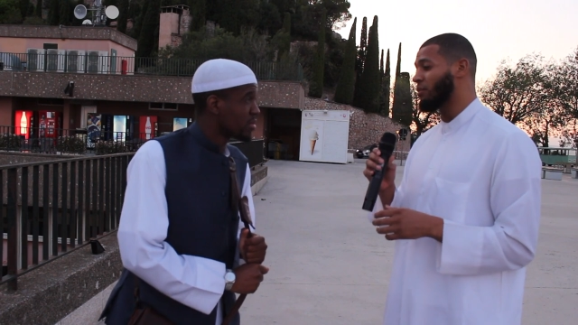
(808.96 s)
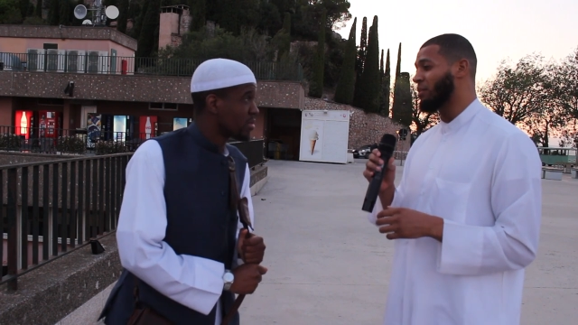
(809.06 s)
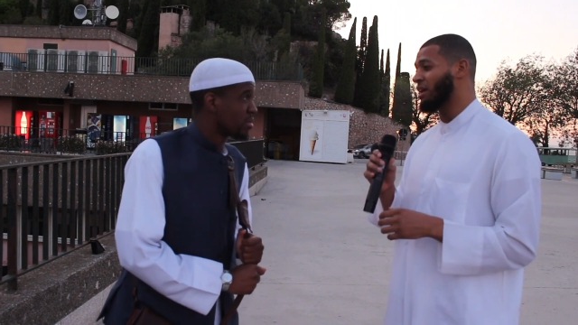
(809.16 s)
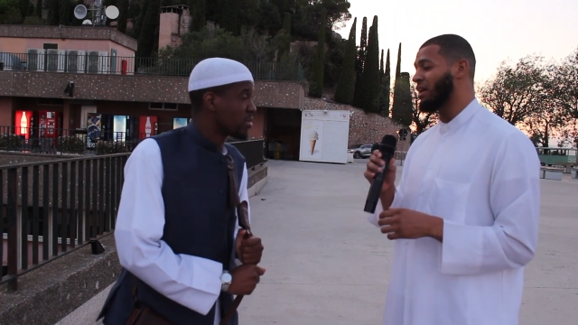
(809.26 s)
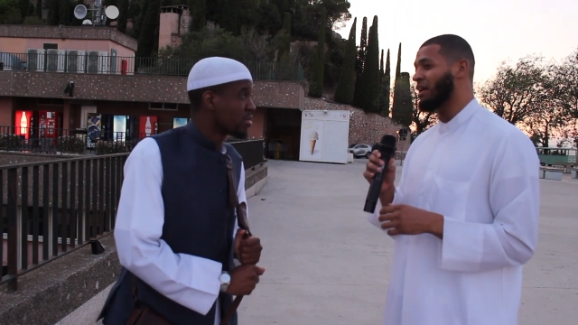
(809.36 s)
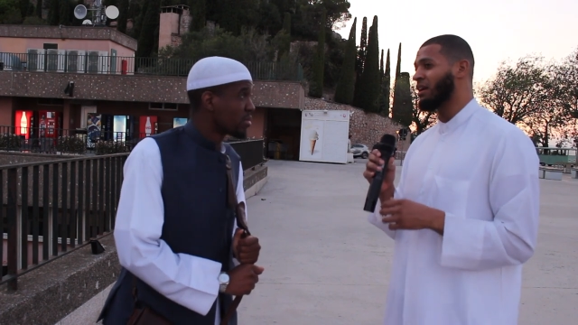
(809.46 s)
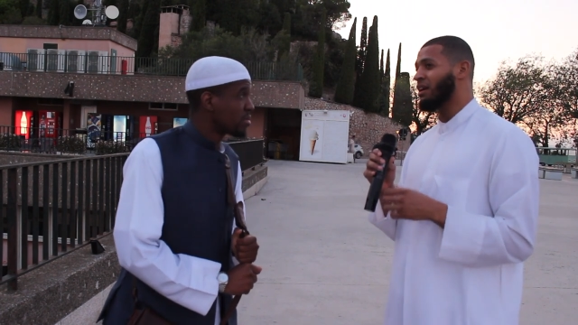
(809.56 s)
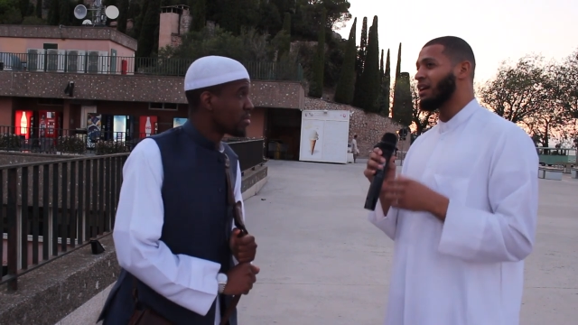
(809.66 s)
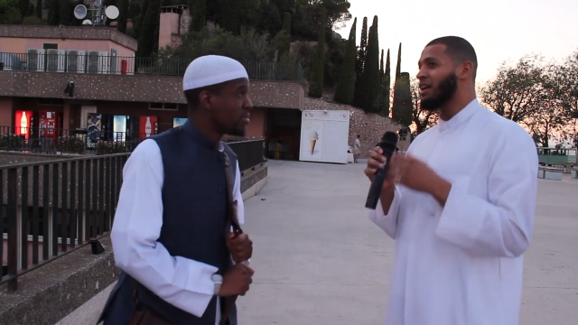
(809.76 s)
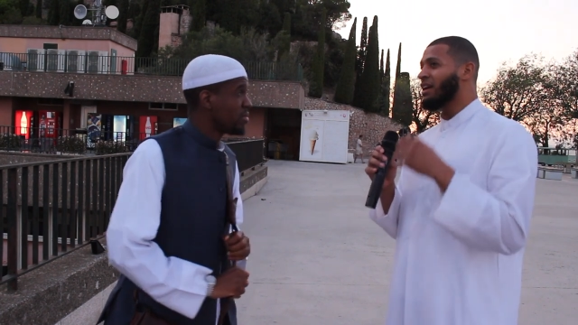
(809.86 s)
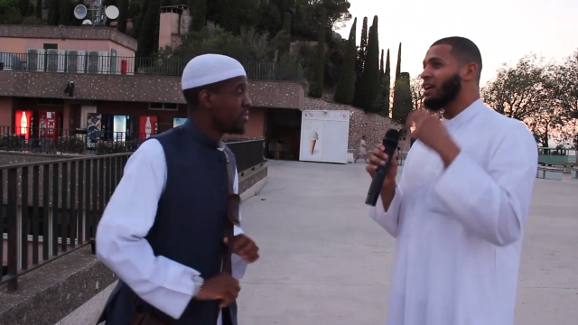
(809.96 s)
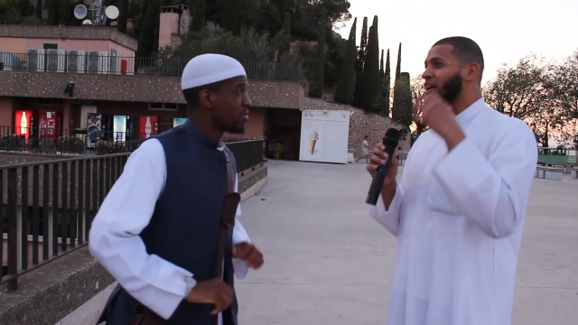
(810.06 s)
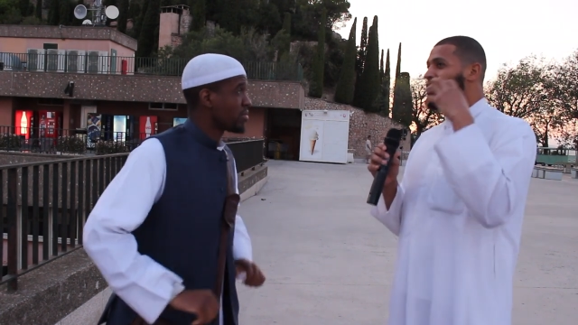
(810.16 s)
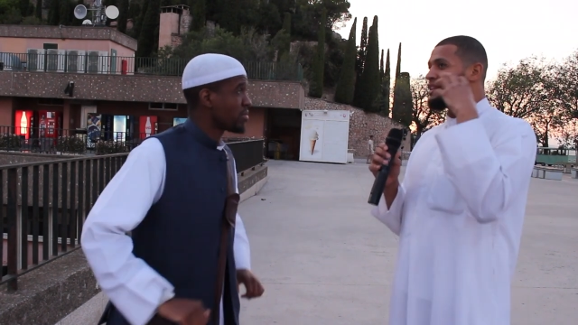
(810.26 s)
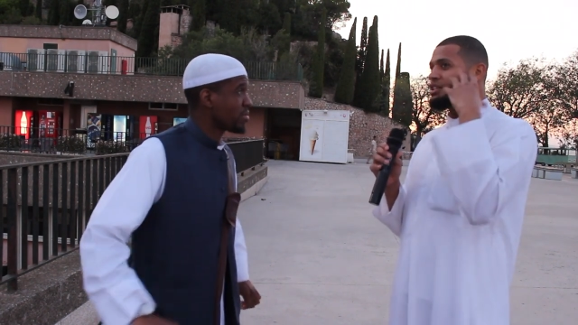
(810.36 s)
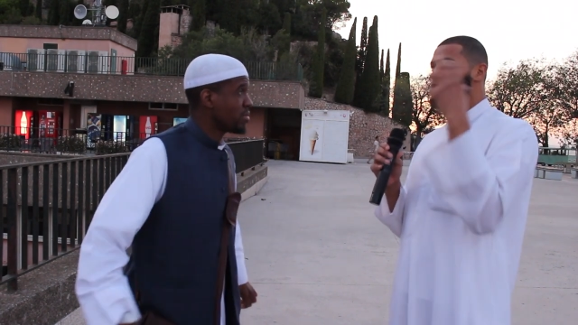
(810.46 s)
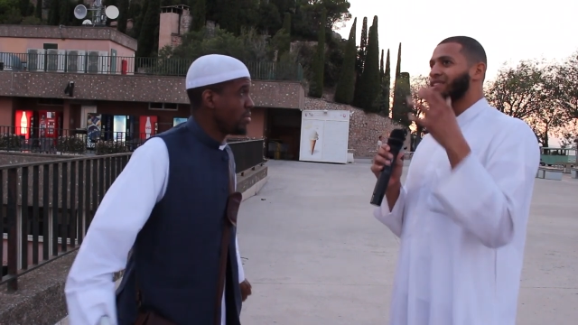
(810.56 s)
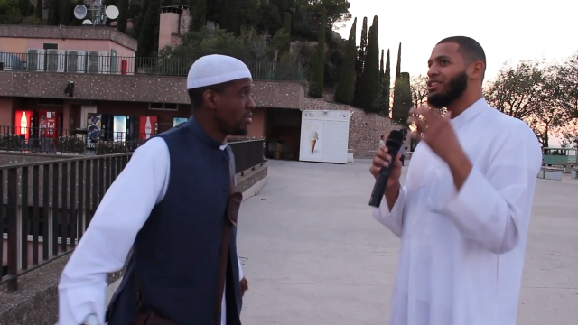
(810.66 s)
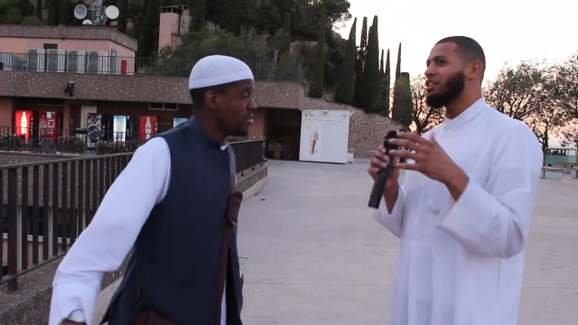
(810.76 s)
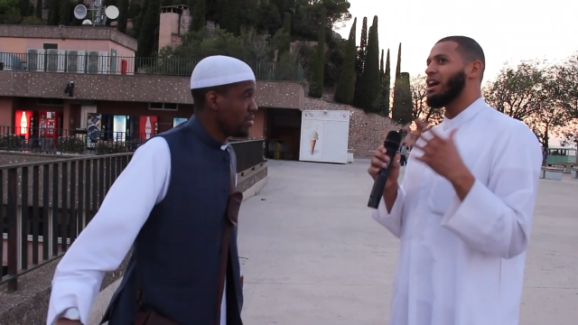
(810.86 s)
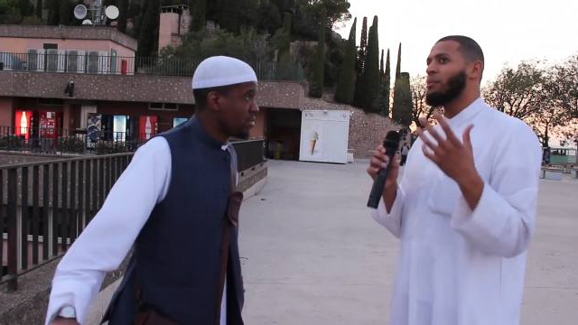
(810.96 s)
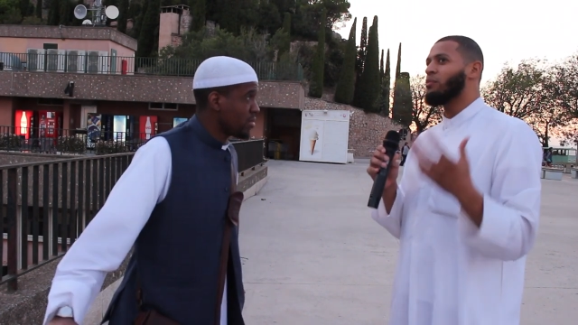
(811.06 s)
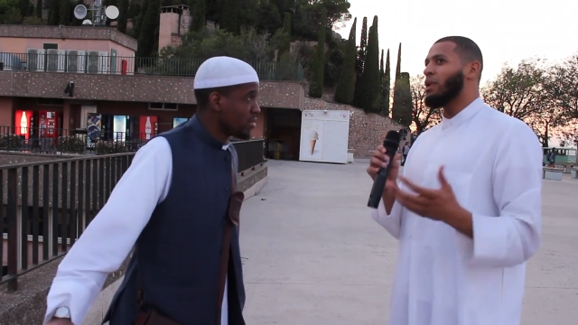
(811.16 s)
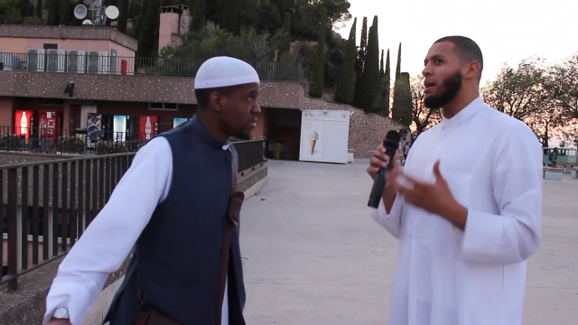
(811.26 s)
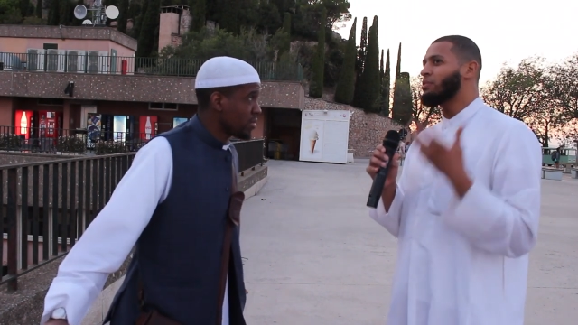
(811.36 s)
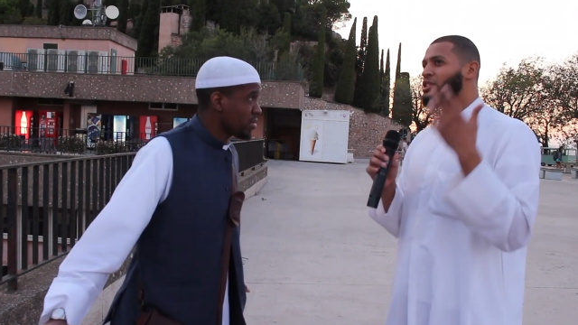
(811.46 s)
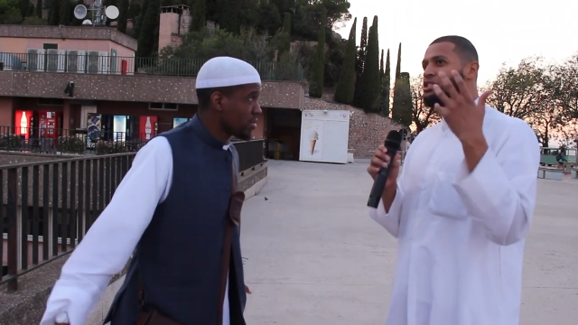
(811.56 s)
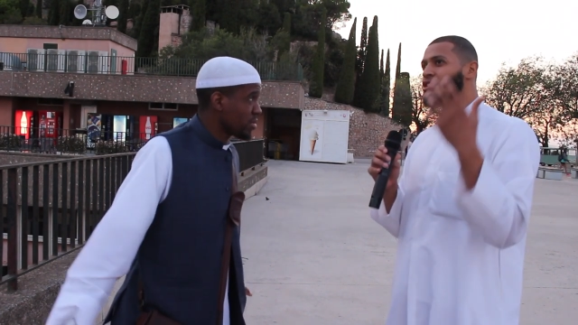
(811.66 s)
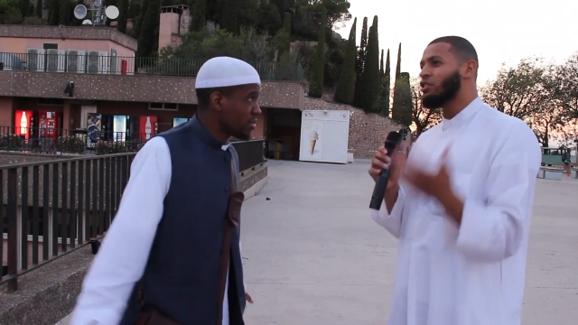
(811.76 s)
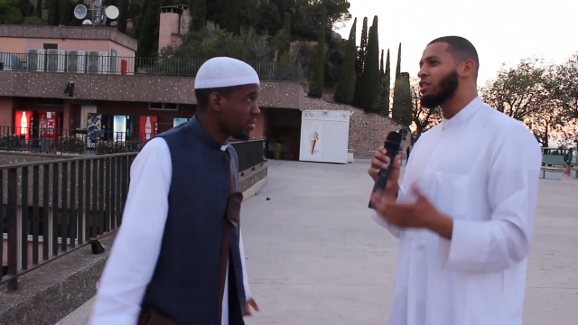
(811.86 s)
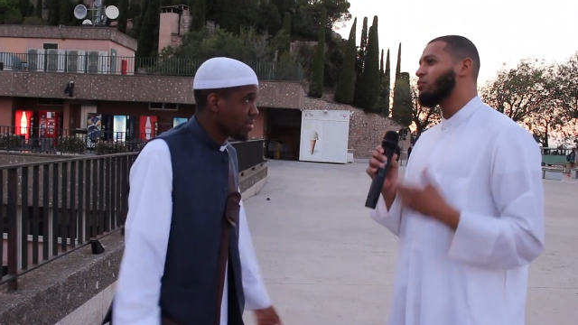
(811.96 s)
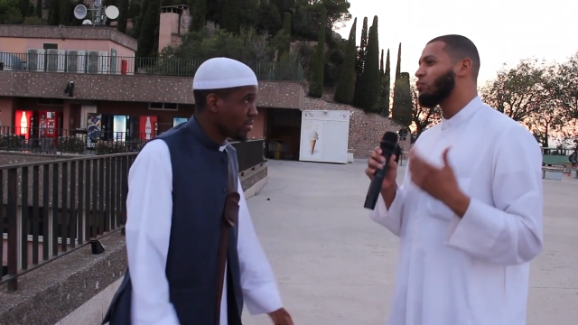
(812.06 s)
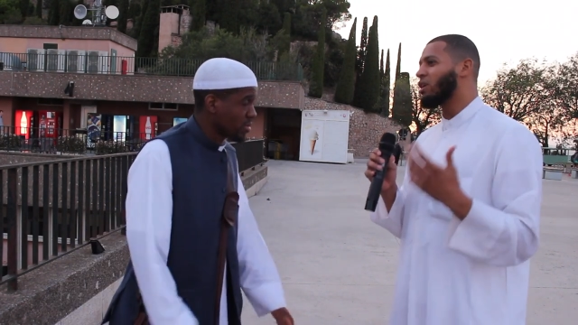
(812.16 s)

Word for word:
Speaker 1: the beginning. They just think, okay, I'm I'm just learning